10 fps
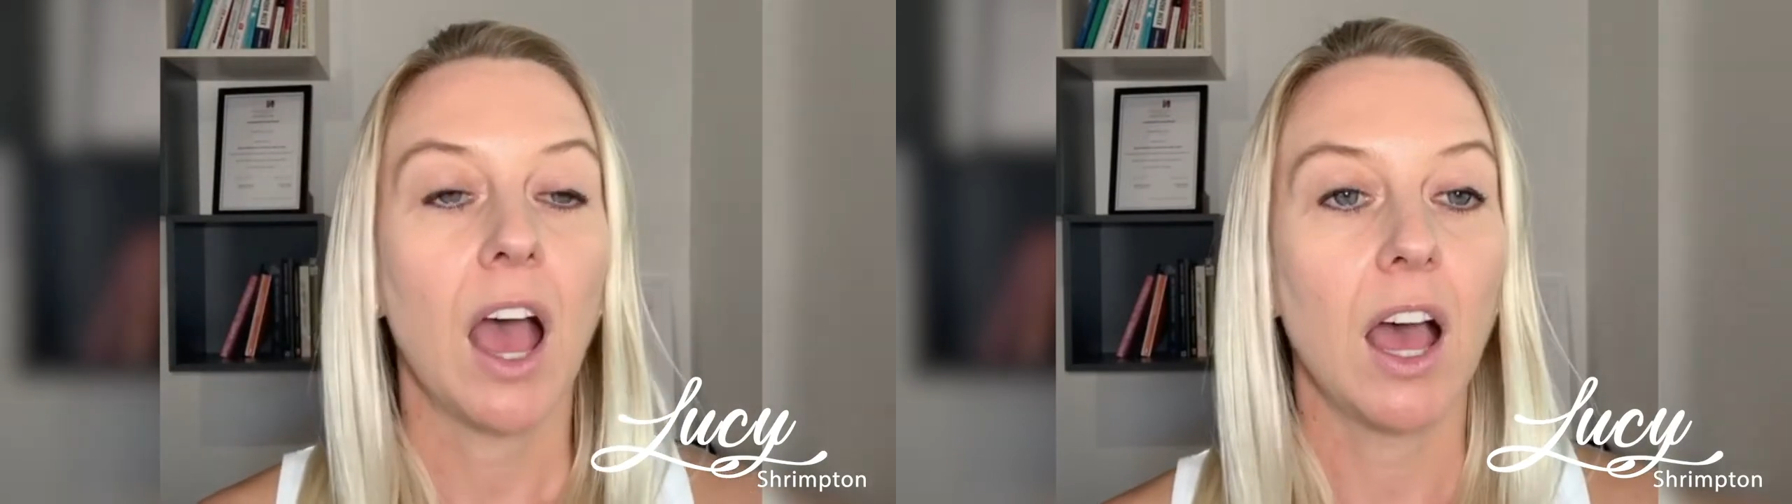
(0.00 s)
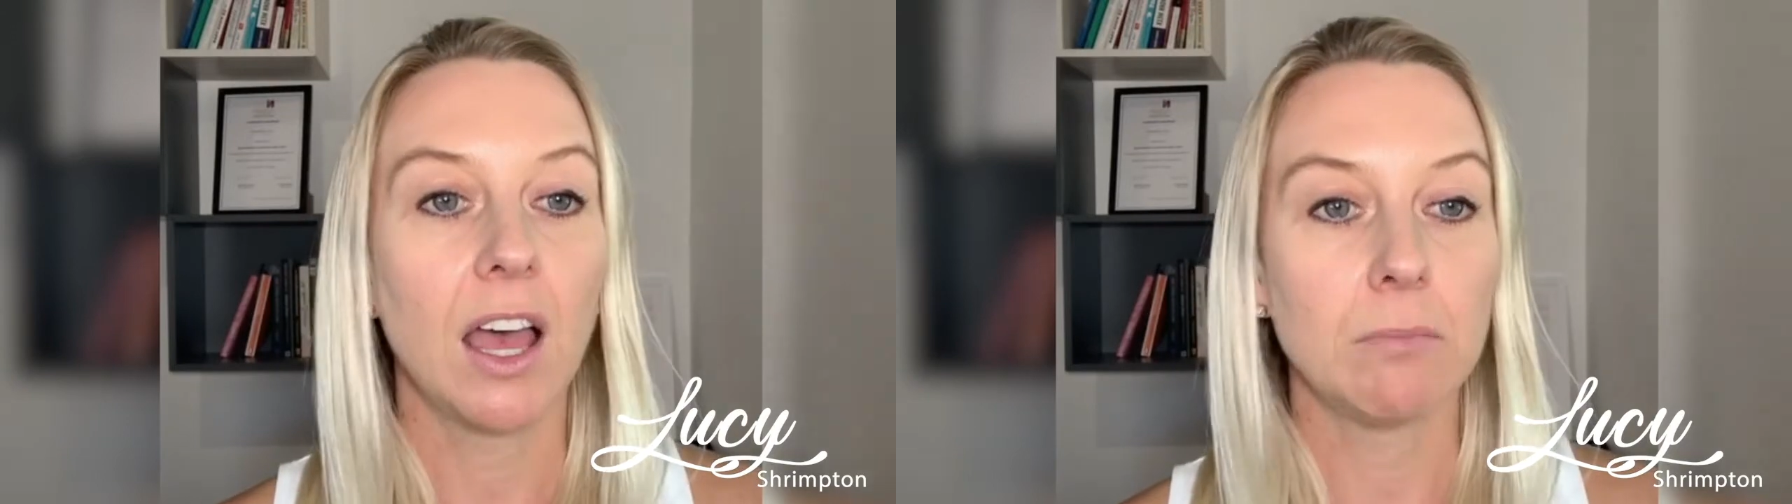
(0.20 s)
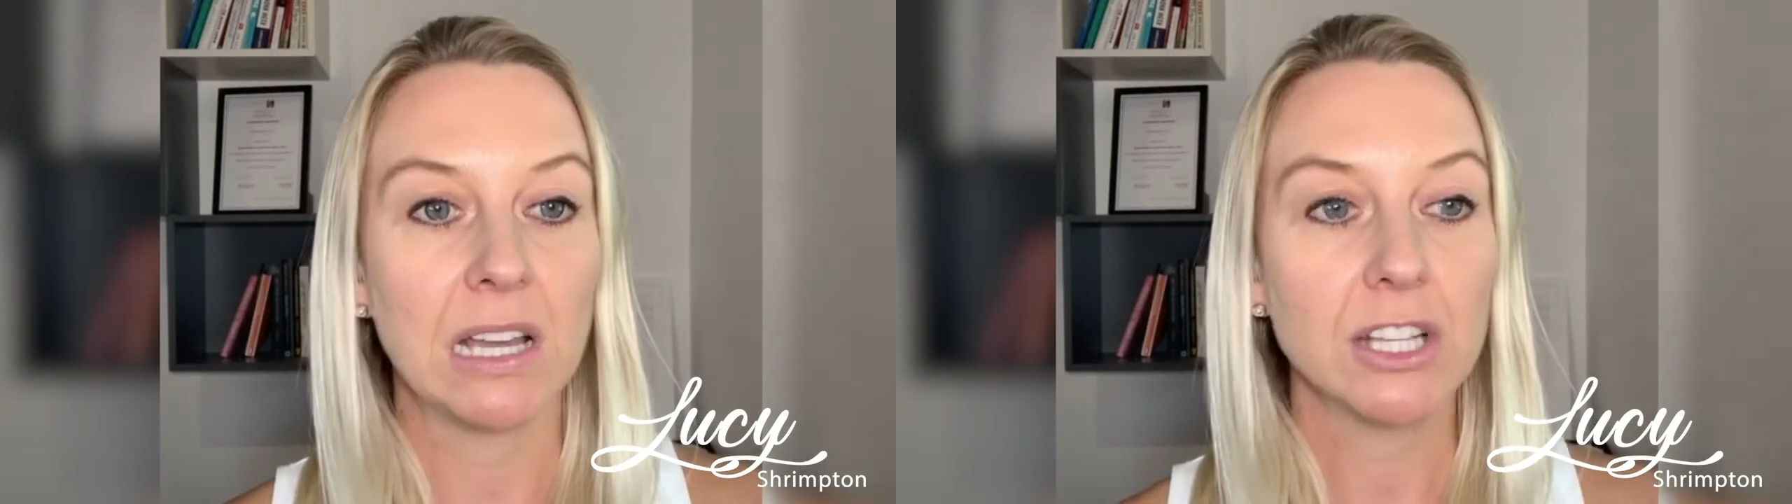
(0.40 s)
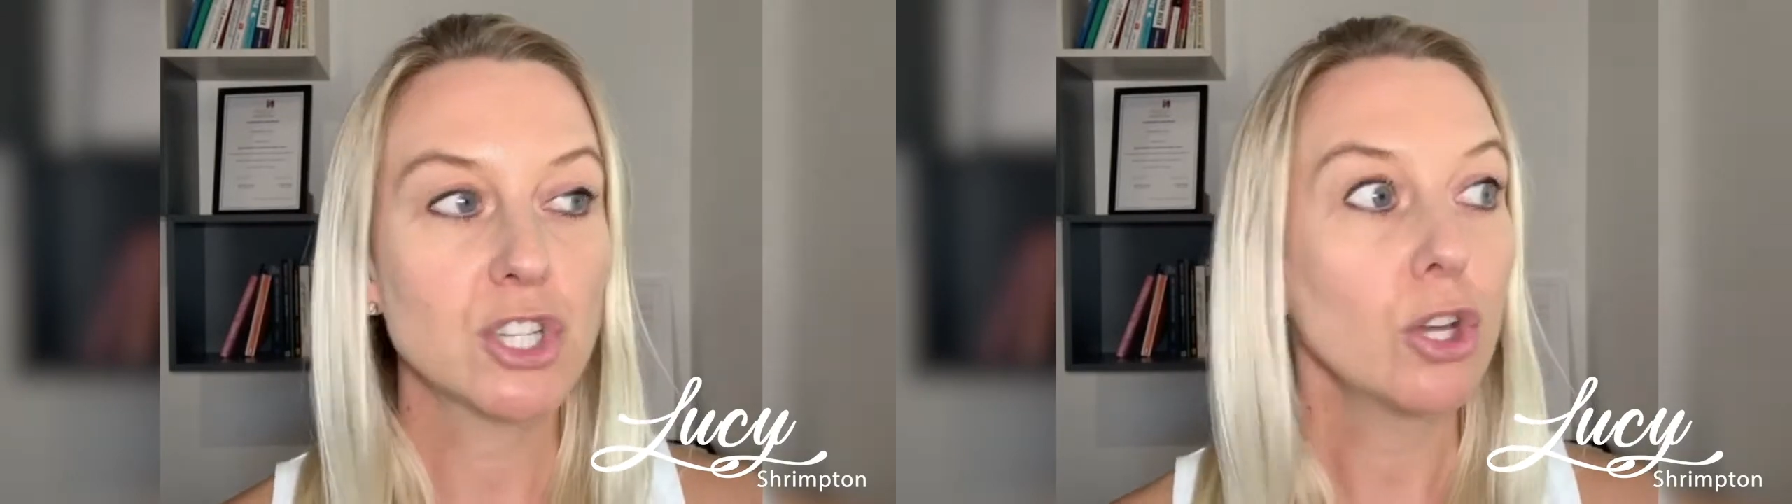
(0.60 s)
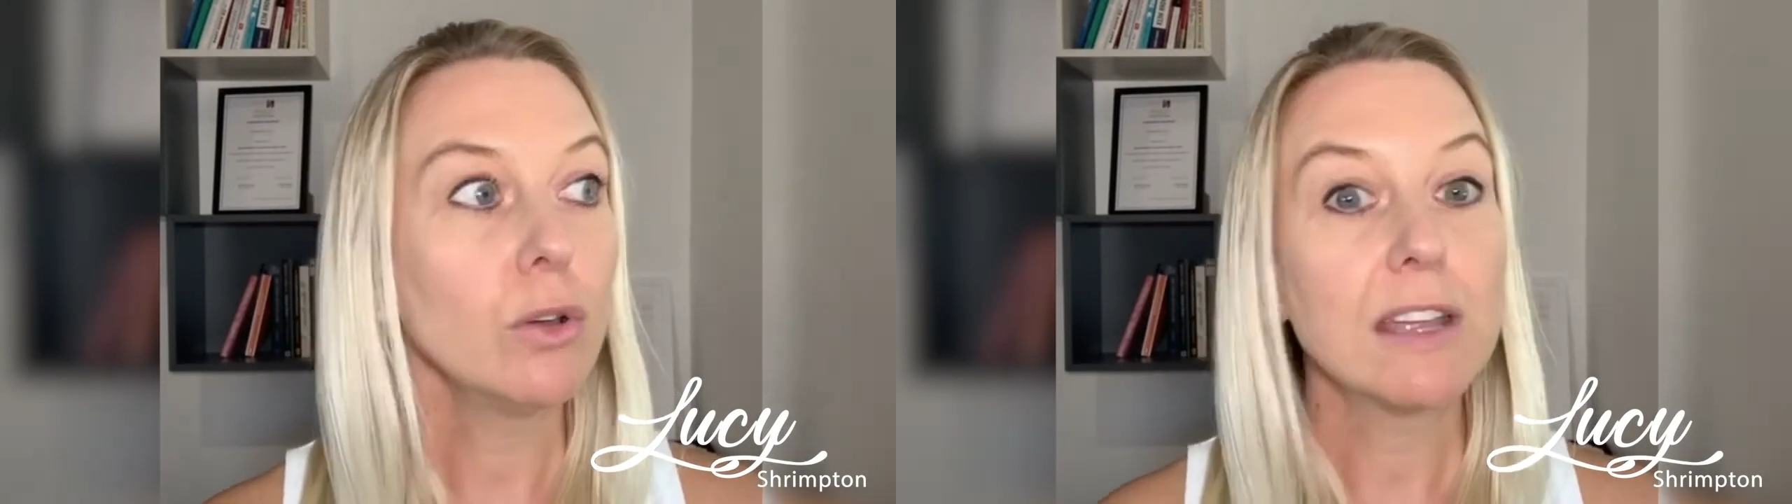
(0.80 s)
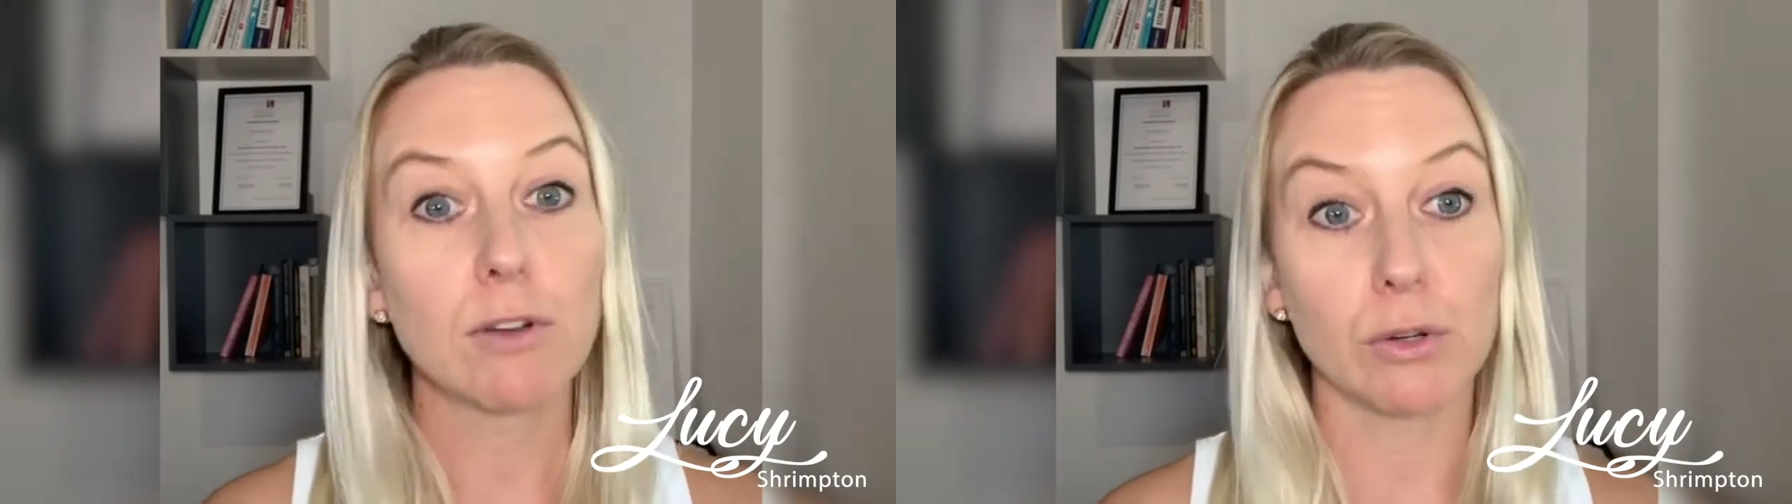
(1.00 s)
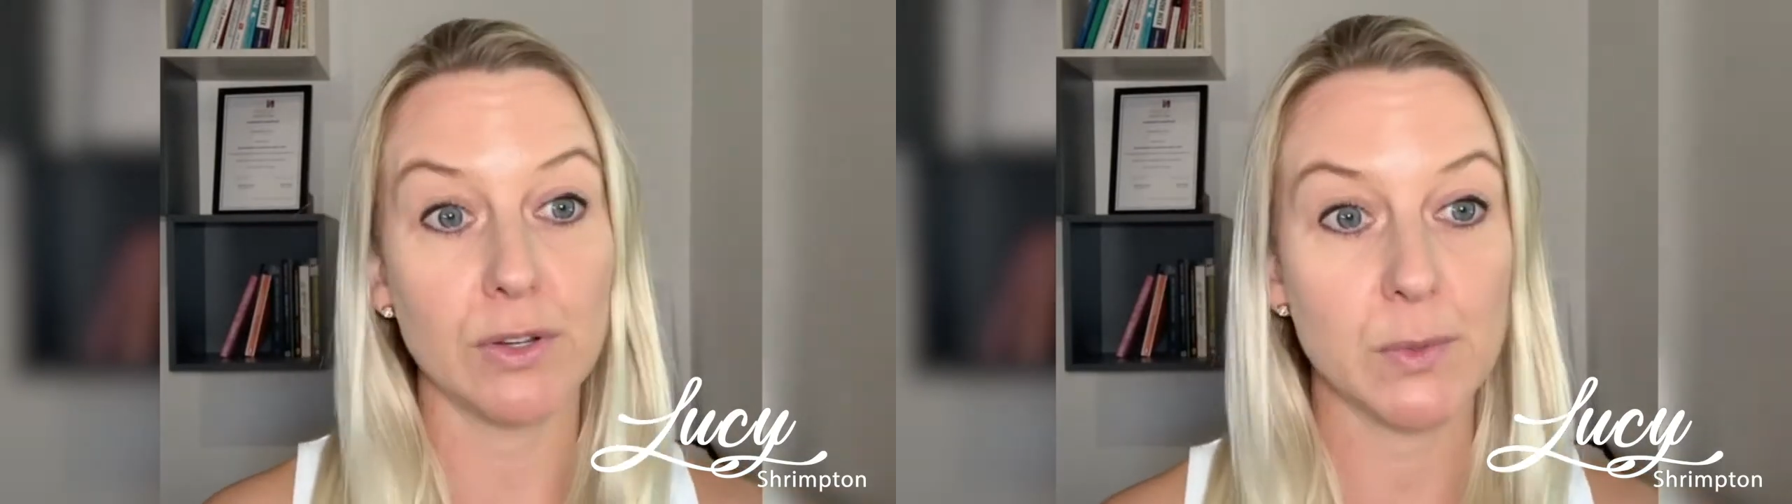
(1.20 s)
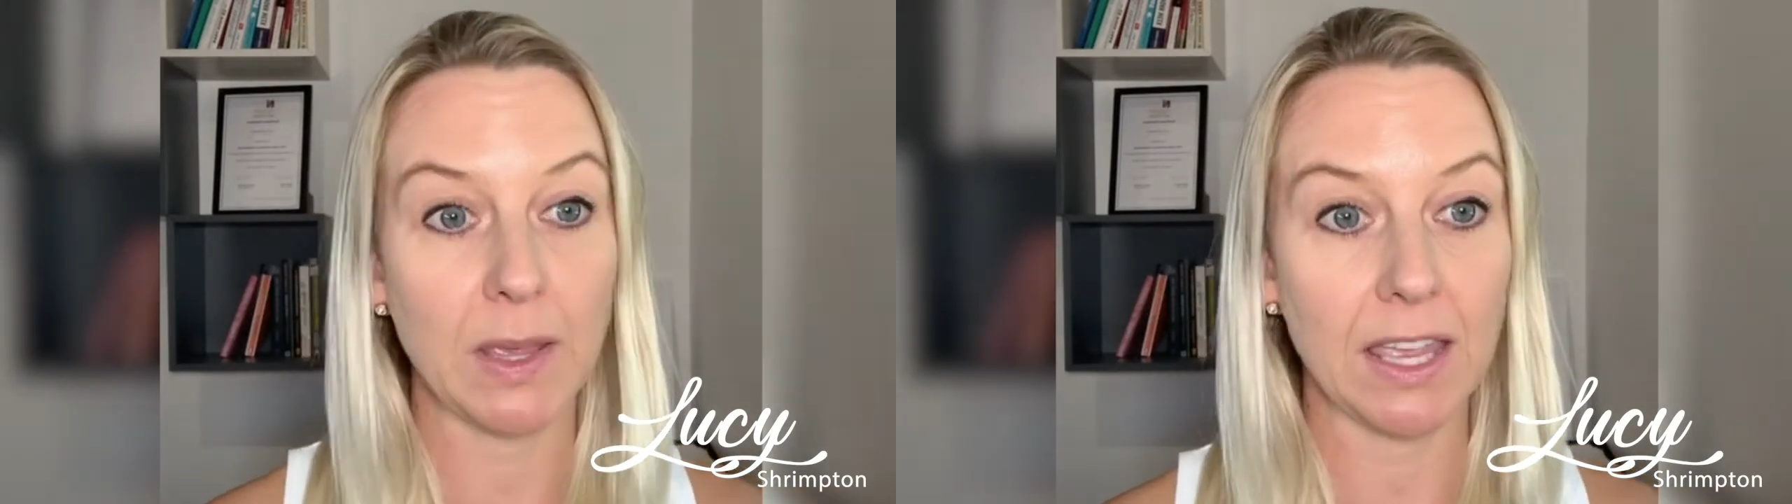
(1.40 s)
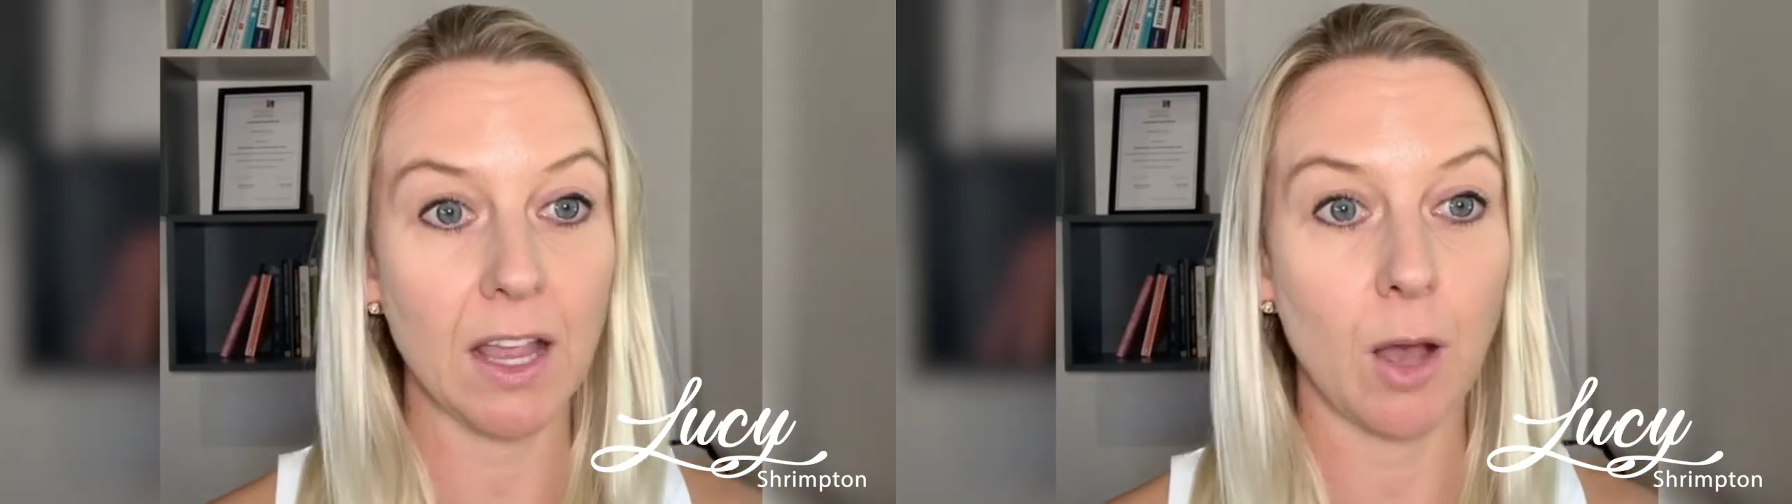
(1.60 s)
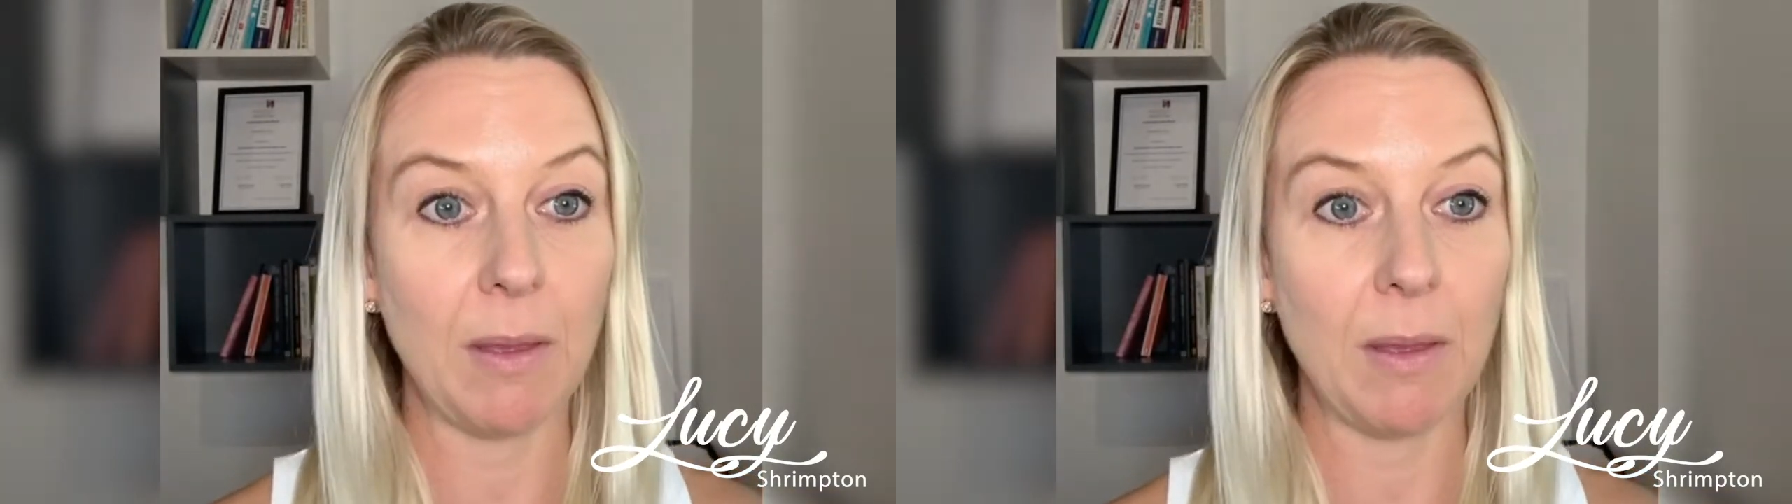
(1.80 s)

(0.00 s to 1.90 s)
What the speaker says: a two-year-old who's waking up